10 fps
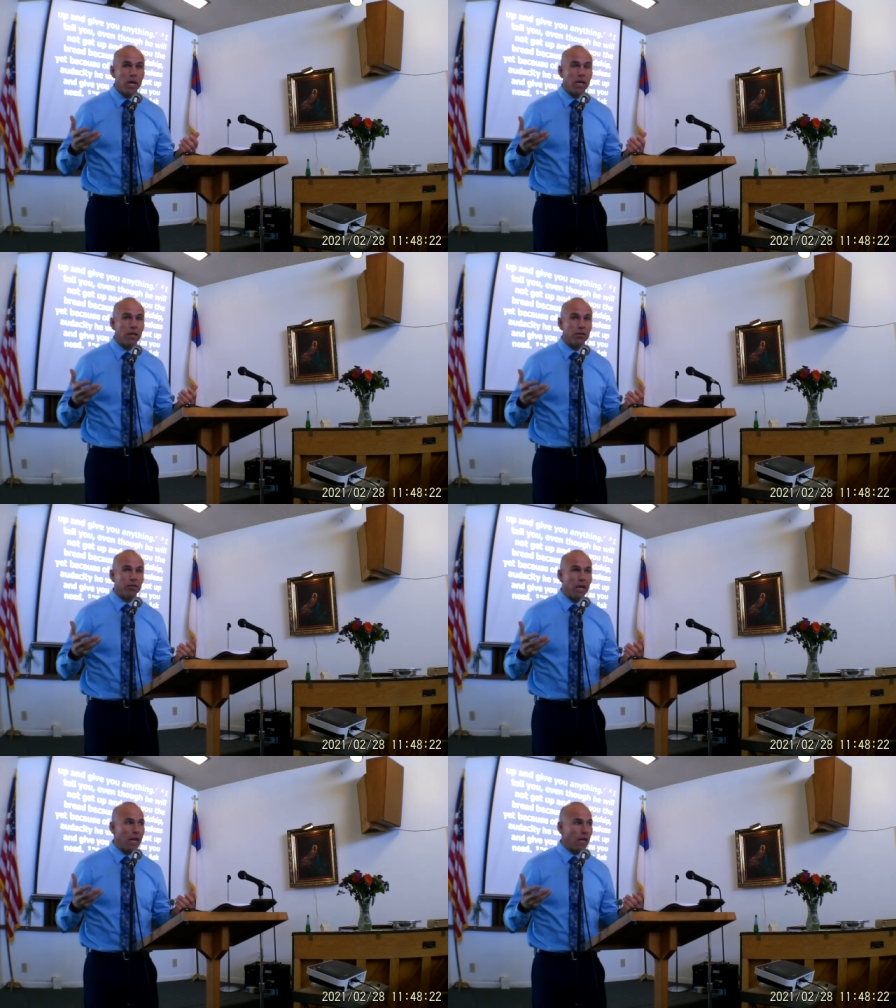He is
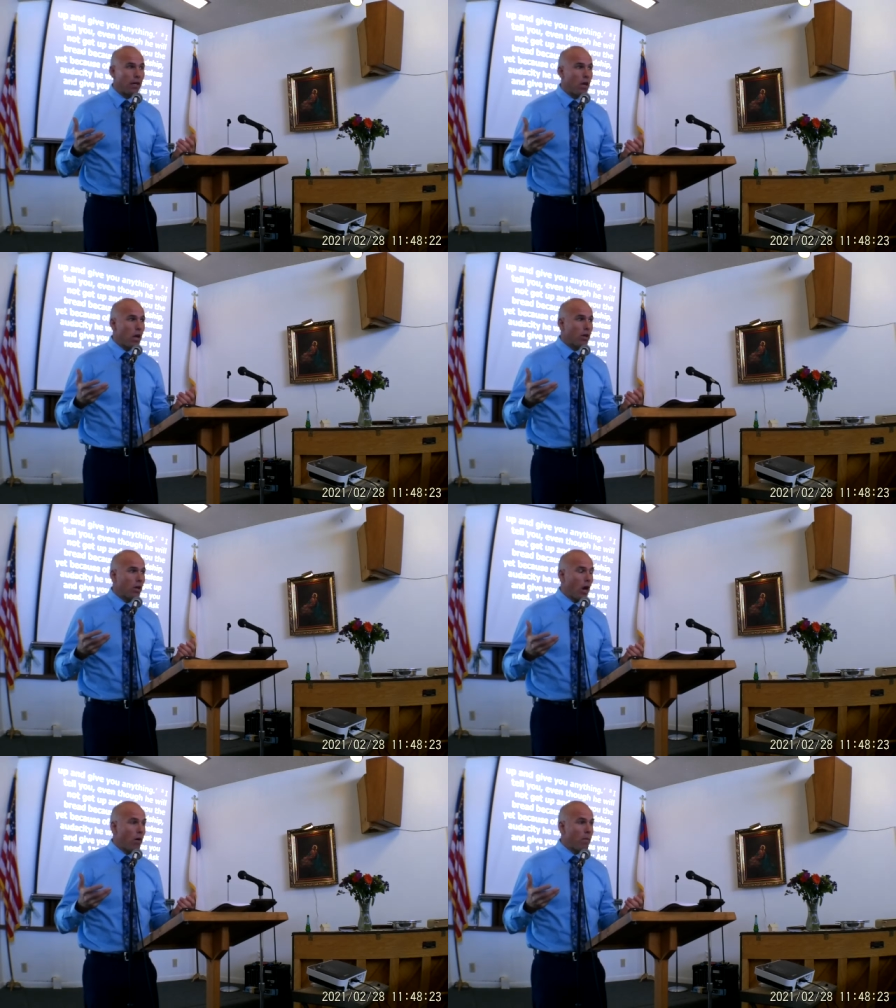saying,
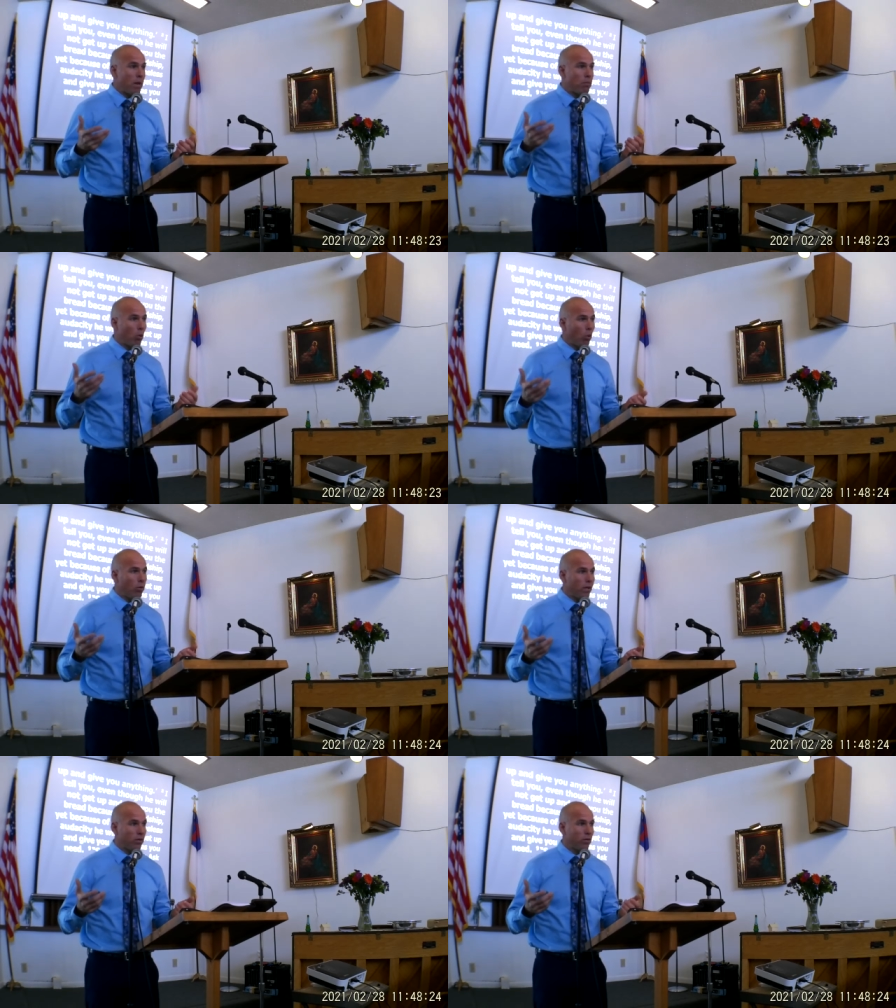come in
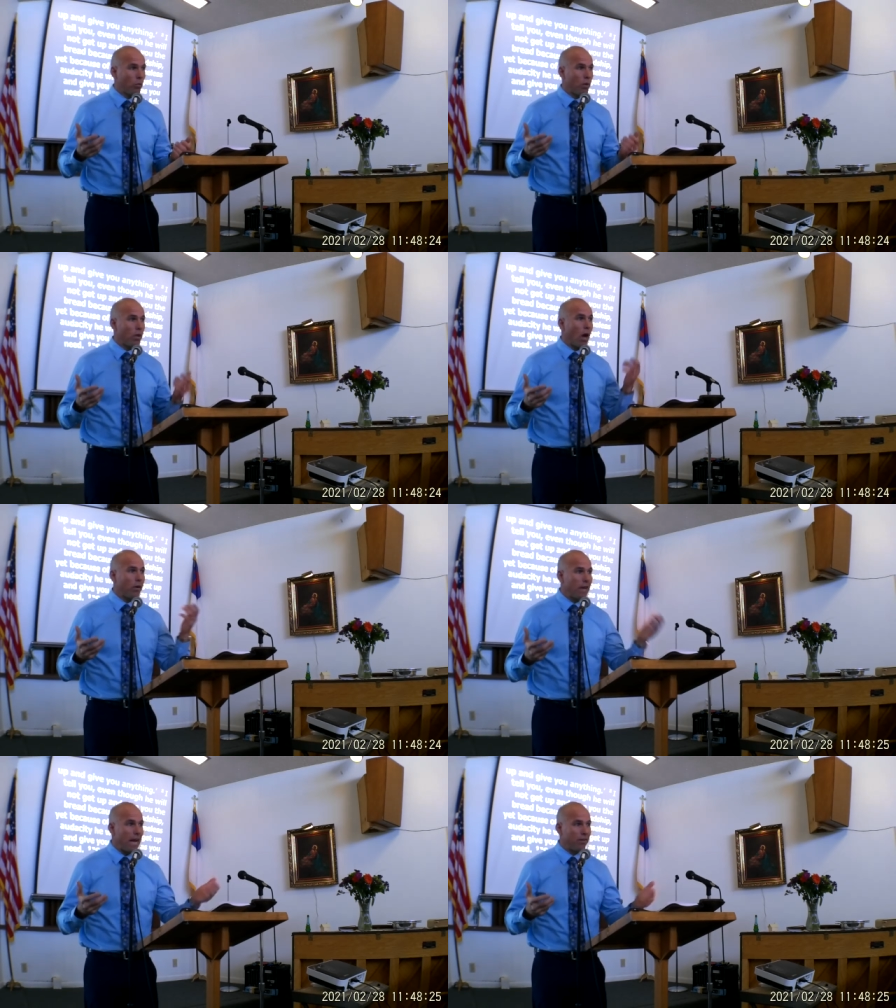boldness with
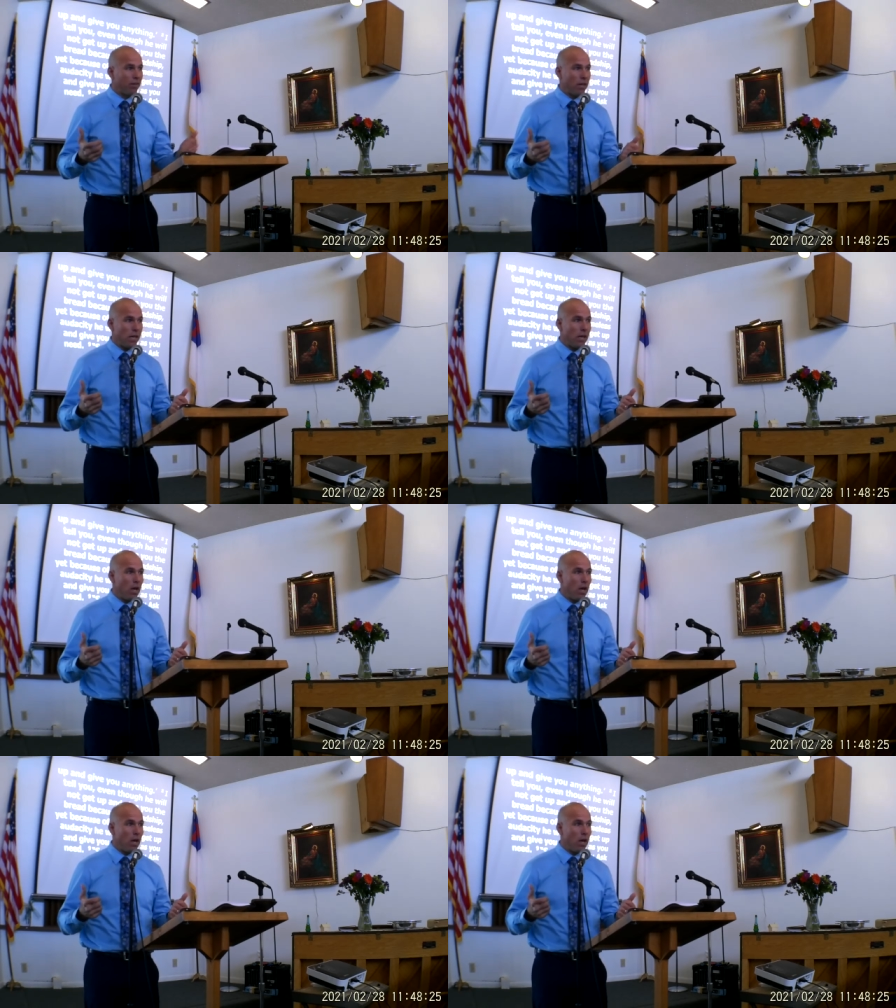audacity.